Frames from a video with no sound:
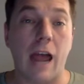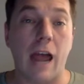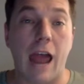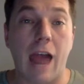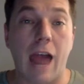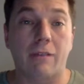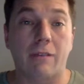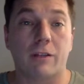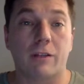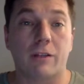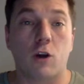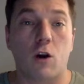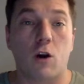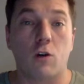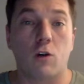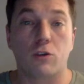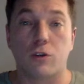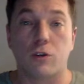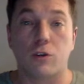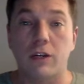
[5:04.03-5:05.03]
I have the
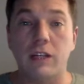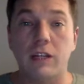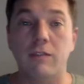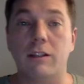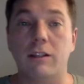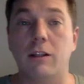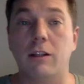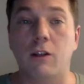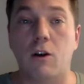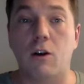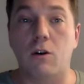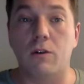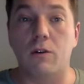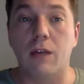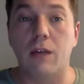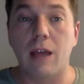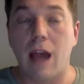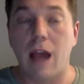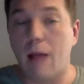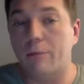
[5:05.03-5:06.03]
code, so leave it alone.
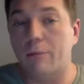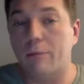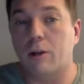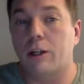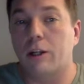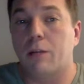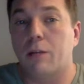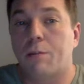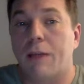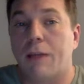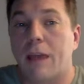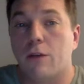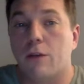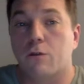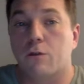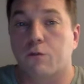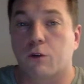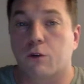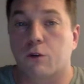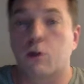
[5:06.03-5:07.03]
I'm not going to pay
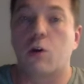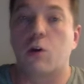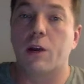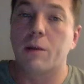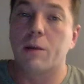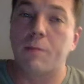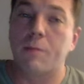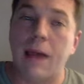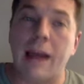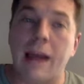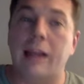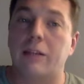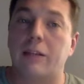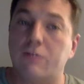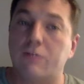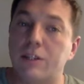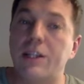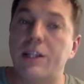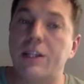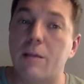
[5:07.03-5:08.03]
you for going back
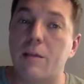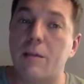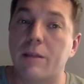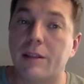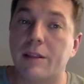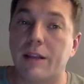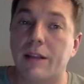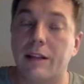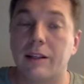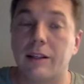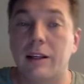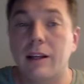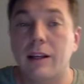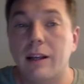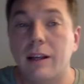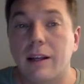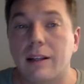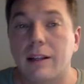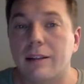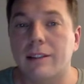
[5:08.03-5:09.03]
and renaming that.
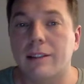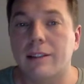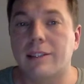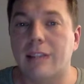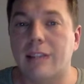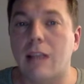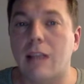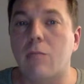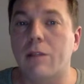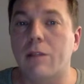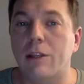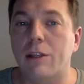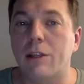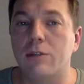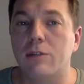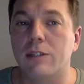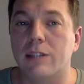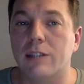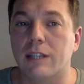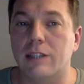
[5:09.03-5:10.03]
The same with the
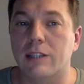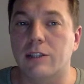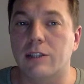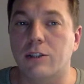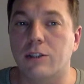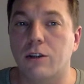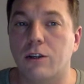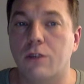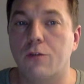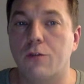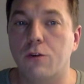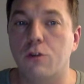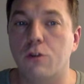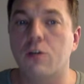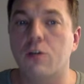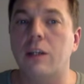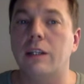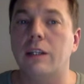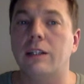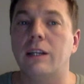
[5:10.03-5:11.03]
unit test. You know, if you
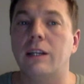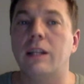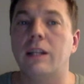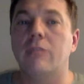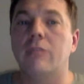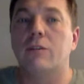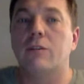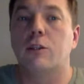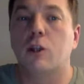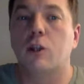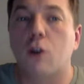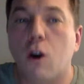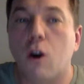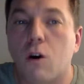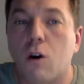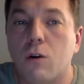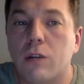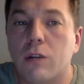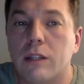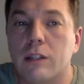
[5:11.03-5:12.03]
already delivered the
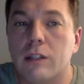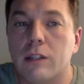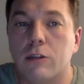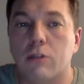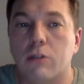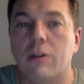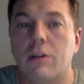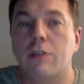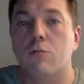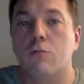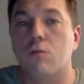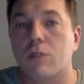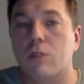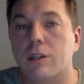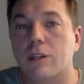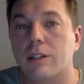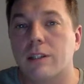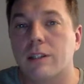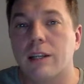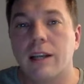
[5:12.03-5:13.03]
code and it already
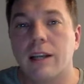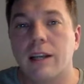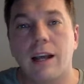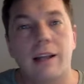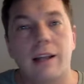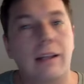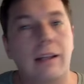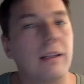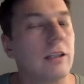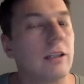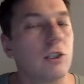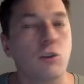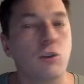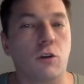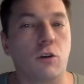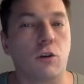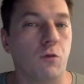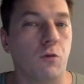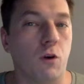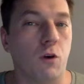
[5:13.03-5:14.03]
works, then it's
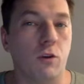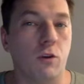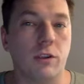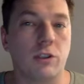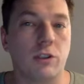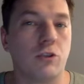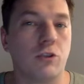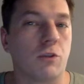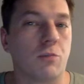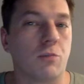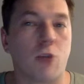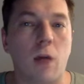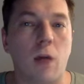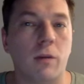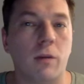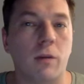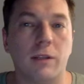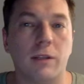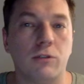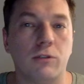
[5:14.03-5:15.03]
your fault. It's your
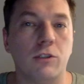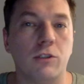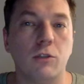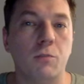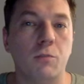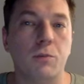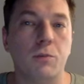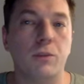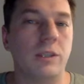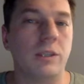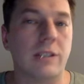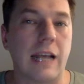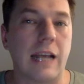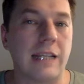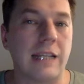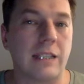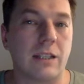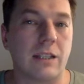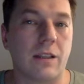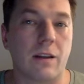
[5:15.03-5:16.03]
problem that you didn't put the
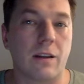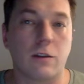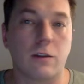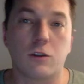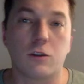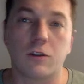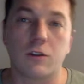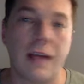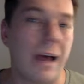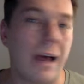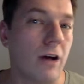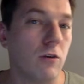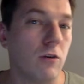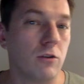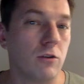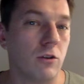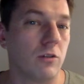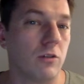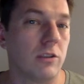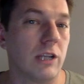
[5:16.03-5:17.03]
test in there. So
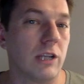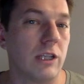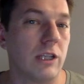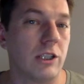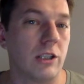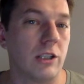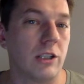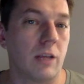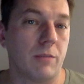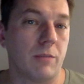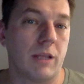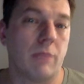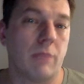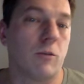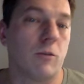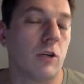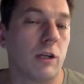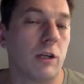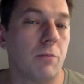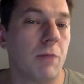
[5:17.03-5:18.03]
now don't touch it. I mean, I'm
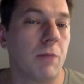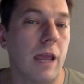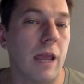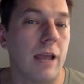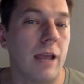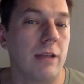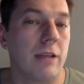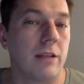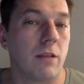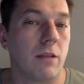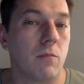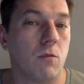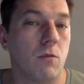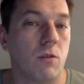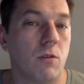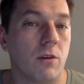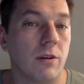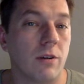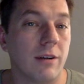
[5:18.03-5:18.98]
not going to pay anything more.